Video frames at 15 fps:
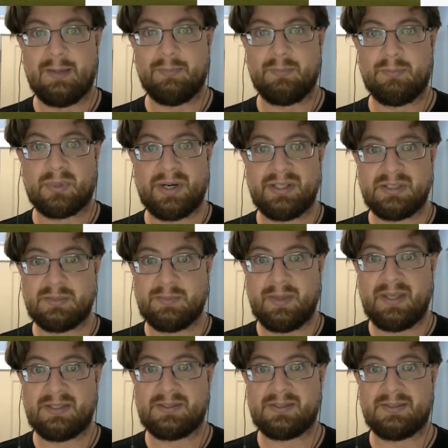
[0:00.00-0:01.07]

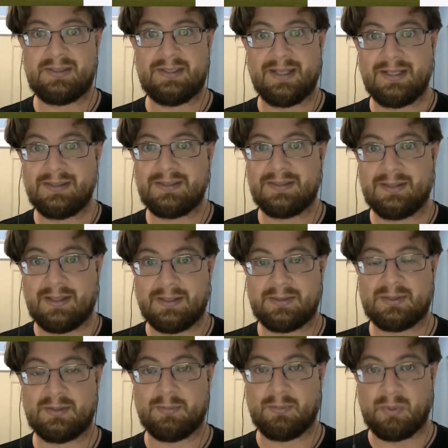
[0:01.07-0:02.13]
Brightspace does
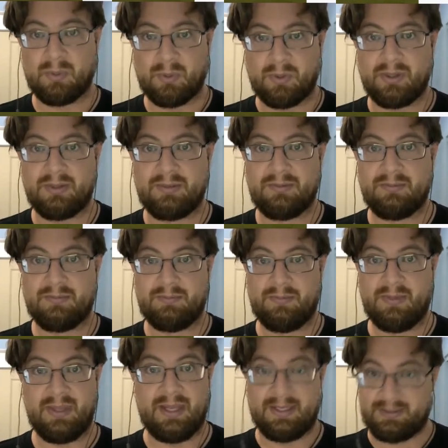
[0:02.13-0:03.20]
not support
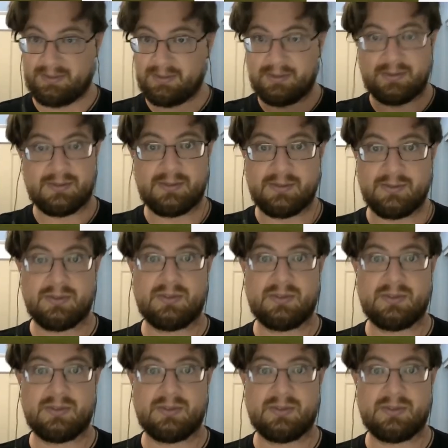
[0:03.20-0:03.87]
this.